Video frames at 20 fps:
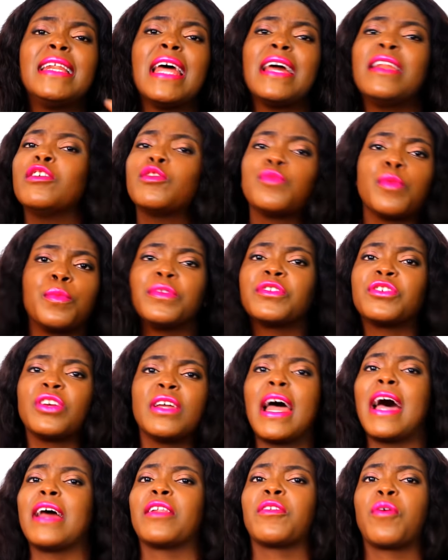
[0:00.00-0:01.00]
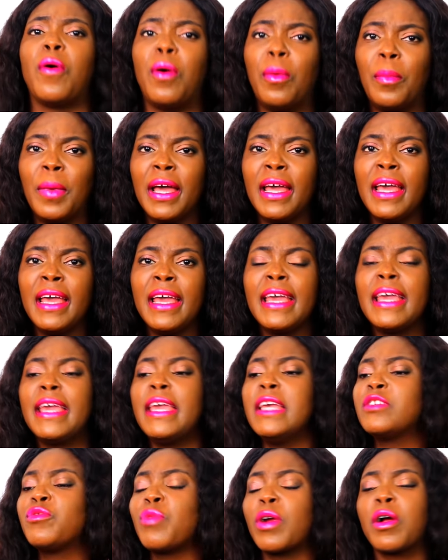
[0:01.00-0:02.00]
Daniel's promotion had come.
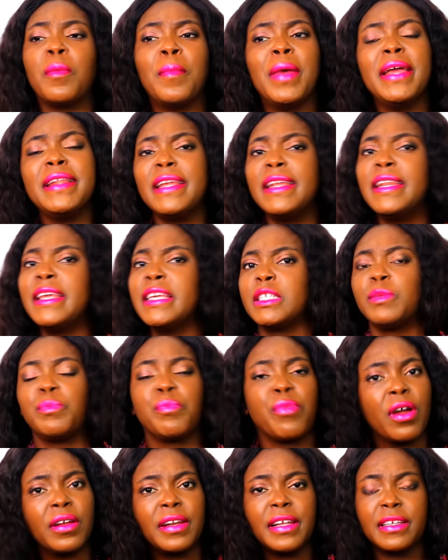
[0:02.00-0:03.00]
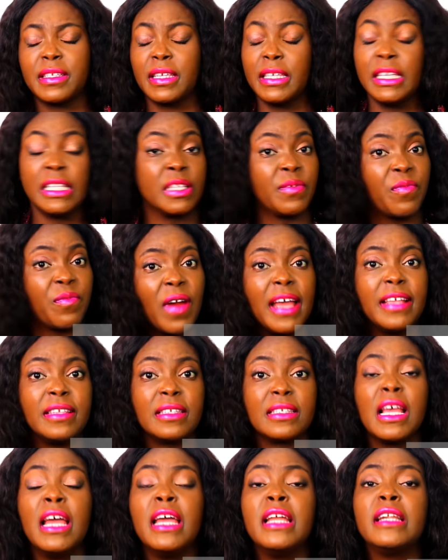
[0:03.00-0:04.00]
He's recommending his brothers, his
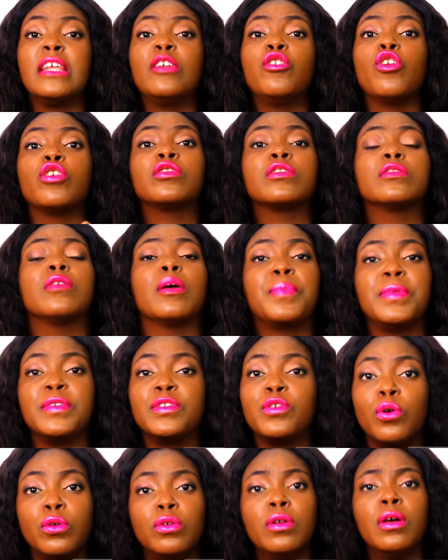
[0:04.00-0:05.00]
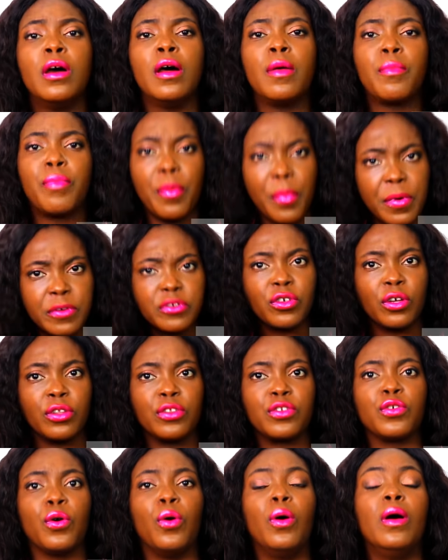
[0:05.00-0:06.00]
friends, did not stop his own
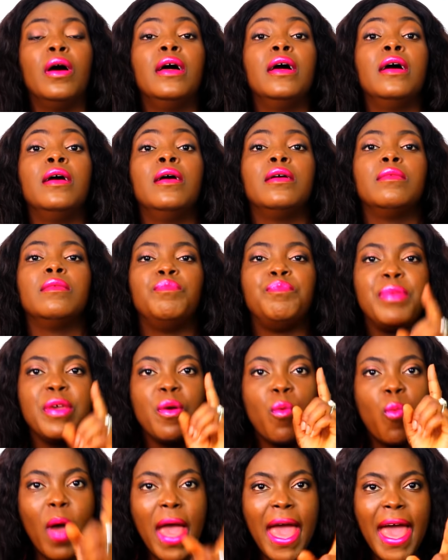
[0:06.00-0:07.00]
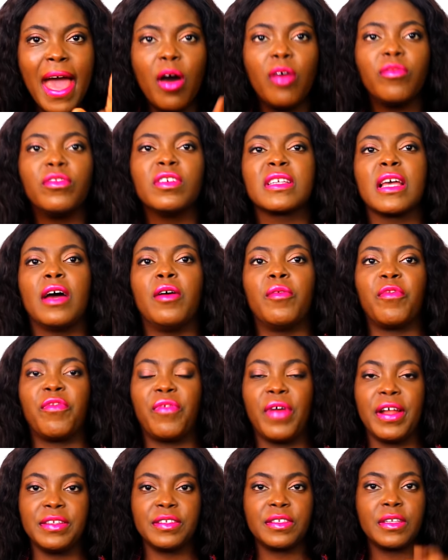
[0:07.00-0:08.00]
promotion. So beware of those kind of
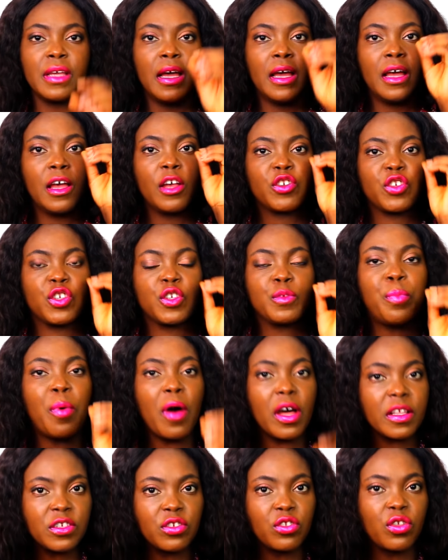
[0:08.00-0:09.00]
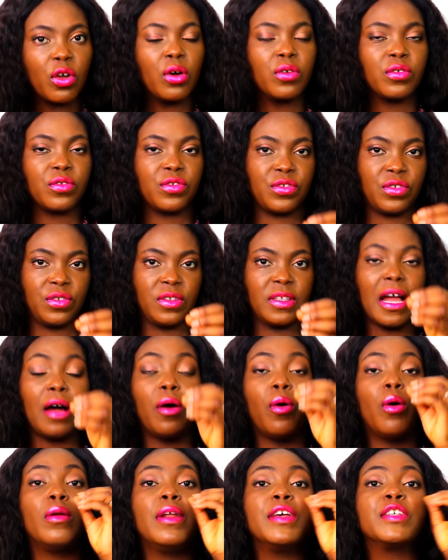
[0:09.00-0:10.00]
friends. Spot those that
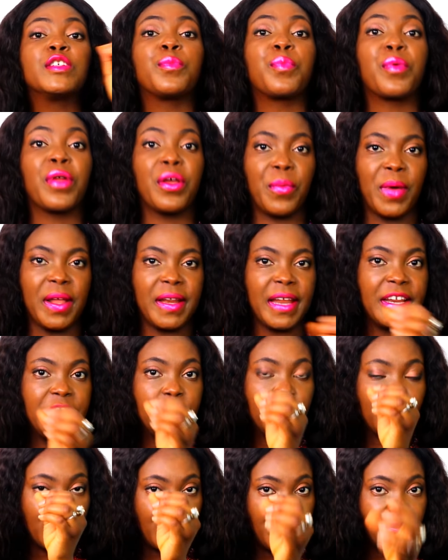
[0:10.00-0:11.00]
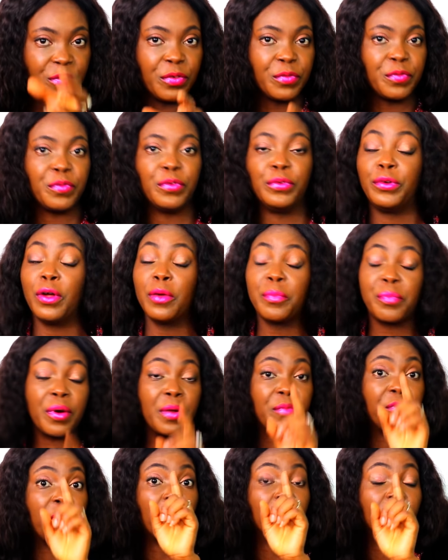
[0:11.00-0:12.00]
always pray when they need to give you food. Don't
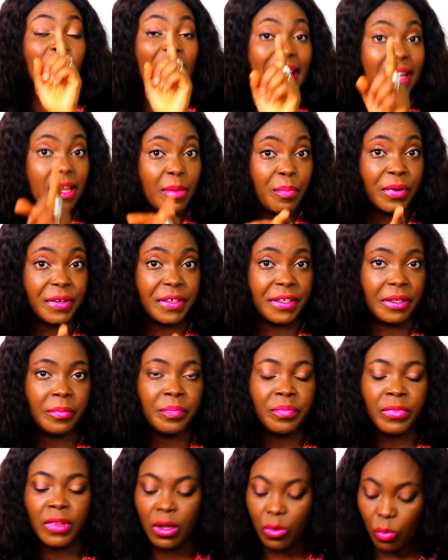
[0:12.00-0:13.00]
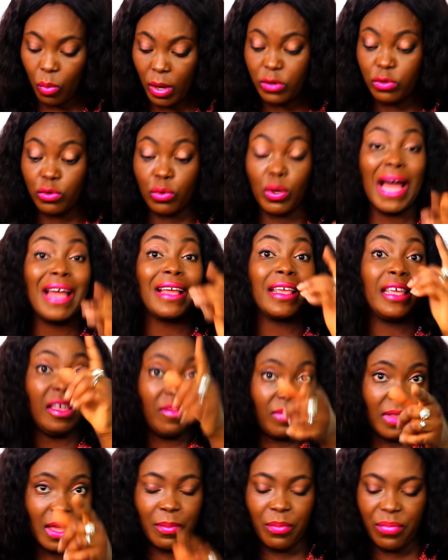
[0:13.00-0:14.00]
pray for anybody when you can
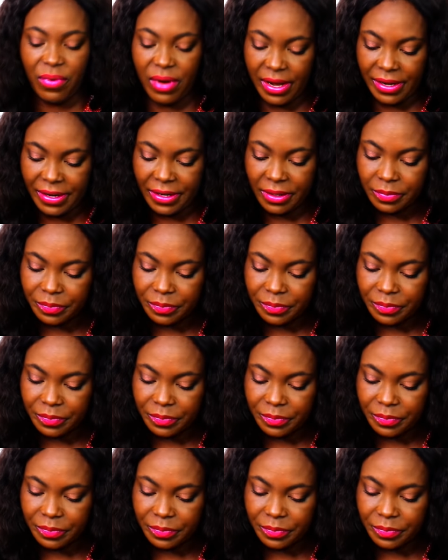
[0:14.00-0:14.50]
give them bread.